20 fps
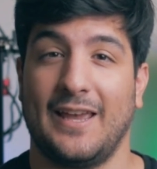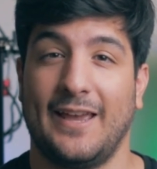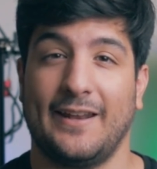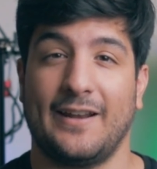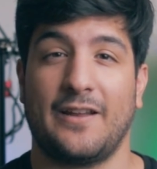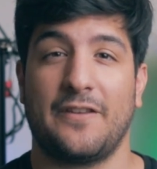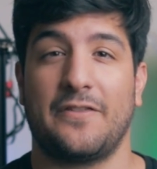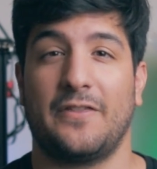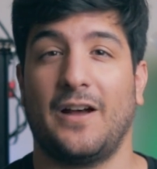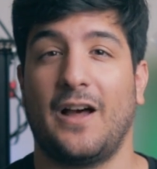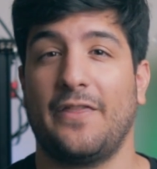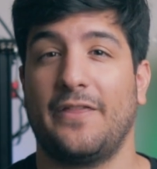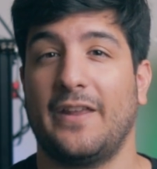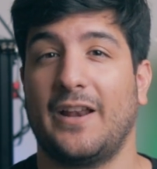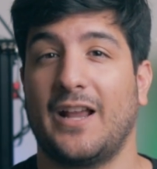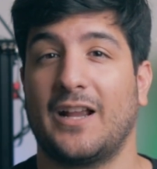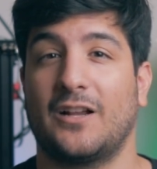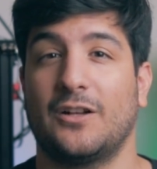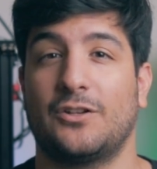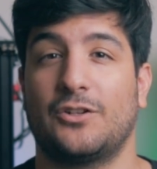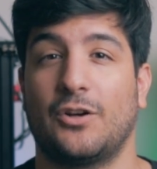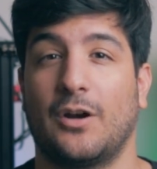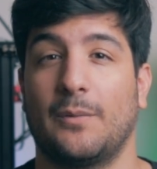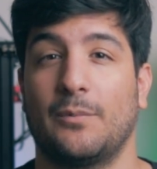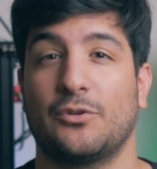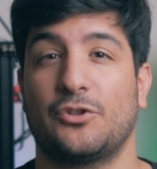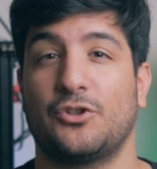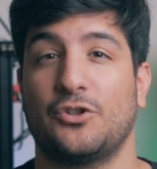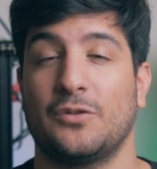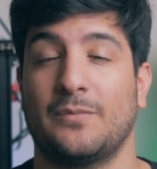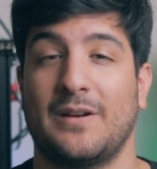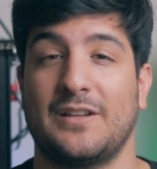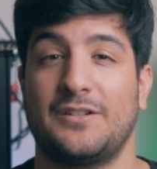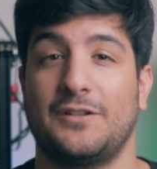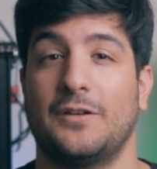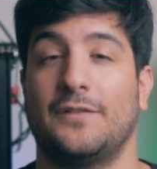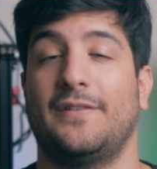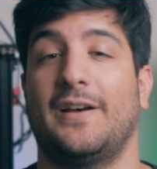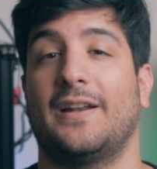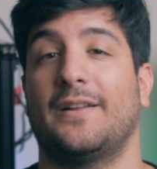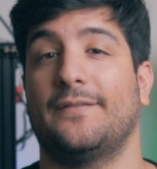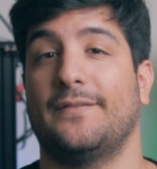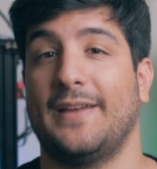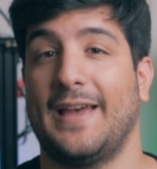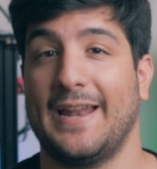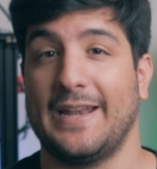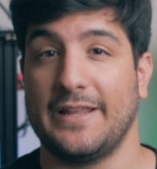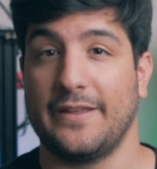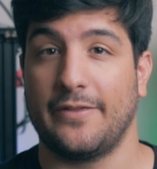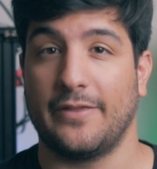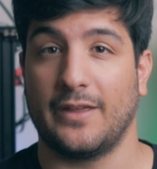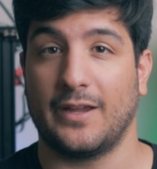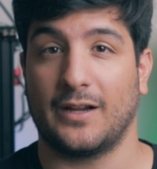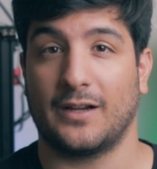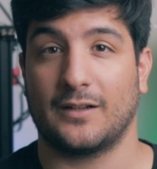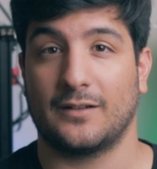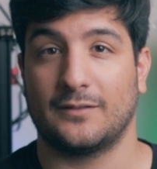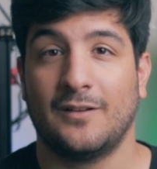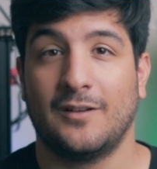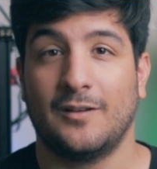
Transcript: and I thought that I could troubleshoot myself out of anything.